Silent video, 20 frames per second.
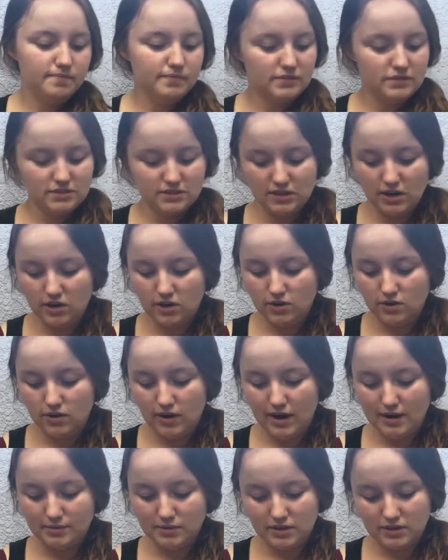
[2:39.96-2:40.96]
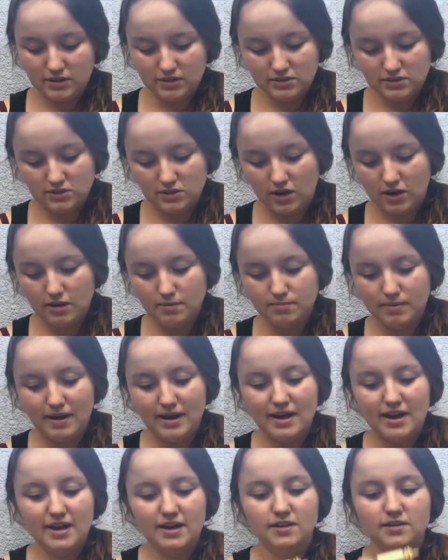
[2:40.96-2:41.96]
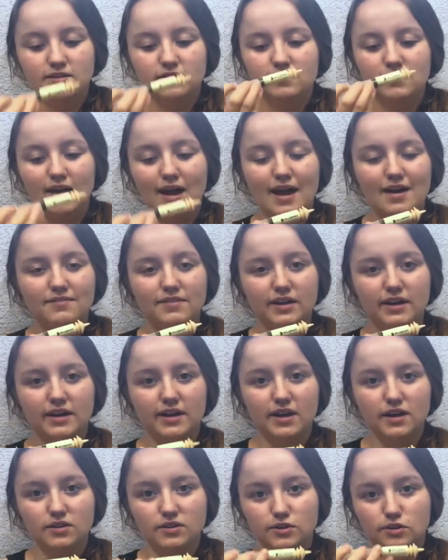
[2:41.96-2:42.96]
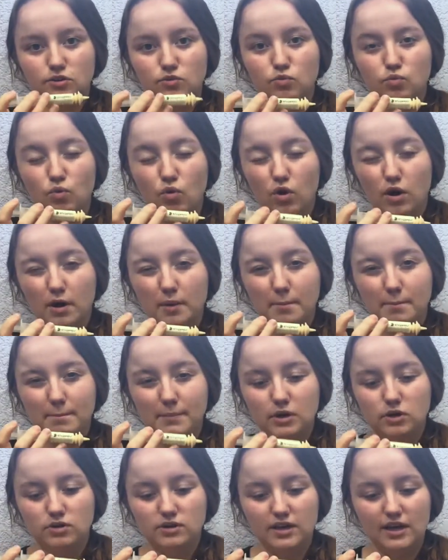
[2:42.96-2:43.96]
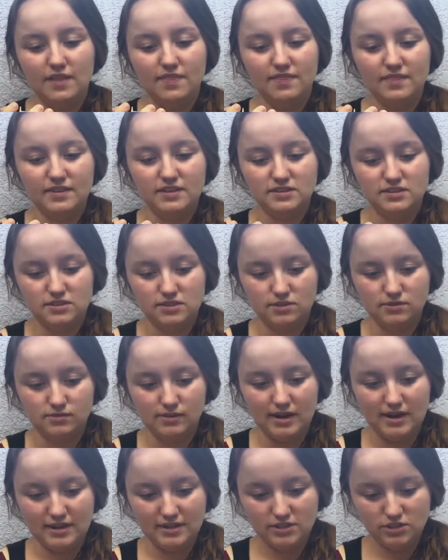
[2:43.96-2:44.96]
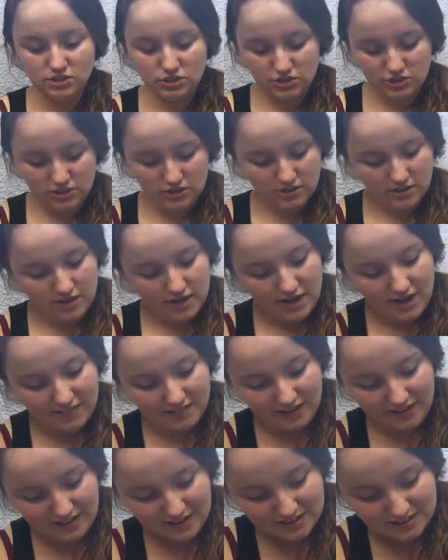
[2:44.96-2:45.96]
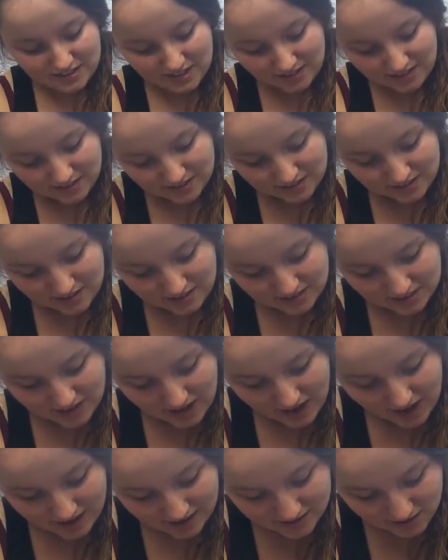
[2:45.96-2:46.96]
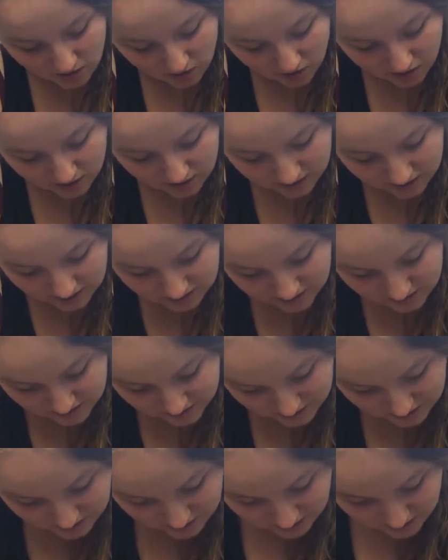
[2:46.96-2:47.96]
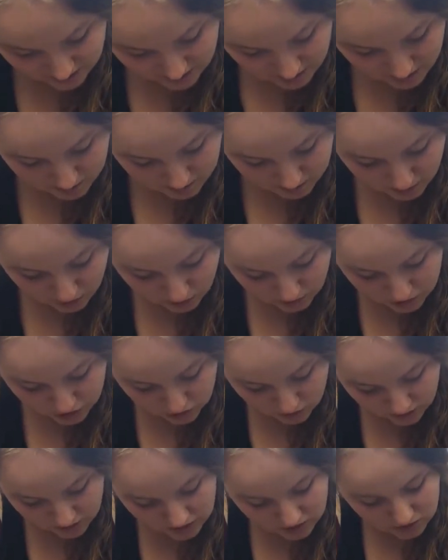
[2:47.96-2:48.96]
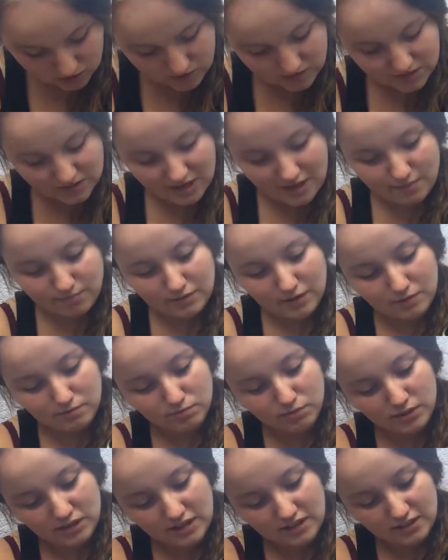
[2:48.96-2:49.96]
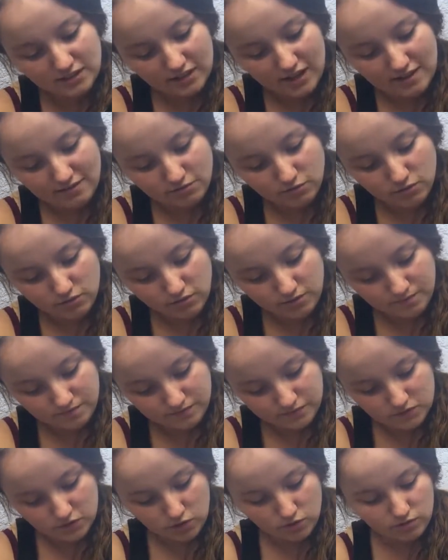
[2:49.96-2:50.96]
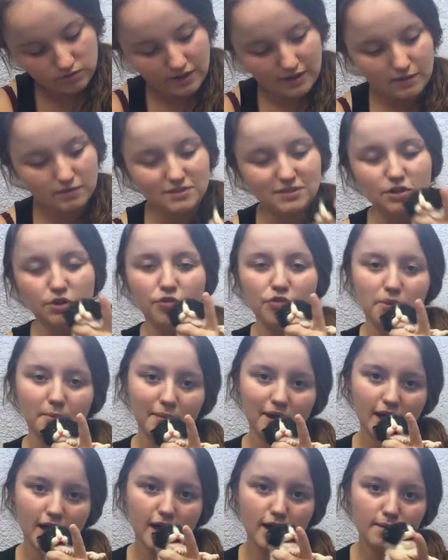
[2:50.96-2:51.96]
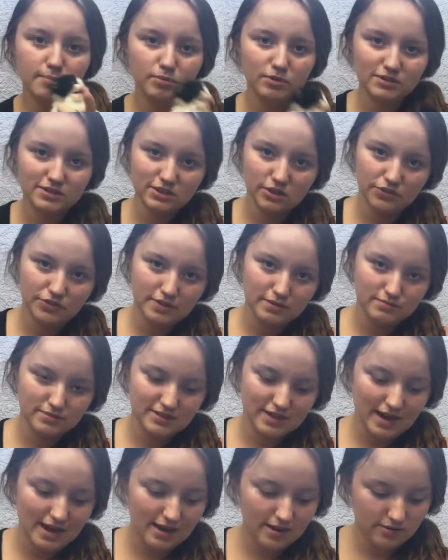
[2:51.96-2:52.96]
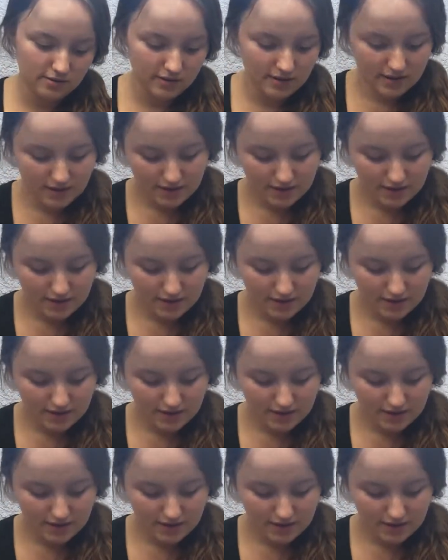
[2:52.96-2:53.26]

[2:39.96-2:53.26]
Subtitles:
So I'm gonna start by having a little warm milk in this syringe. And like I said, this kitten has already eaten, but what you want to do is keep them pretty level. Don't like tilt them up or tilt them down.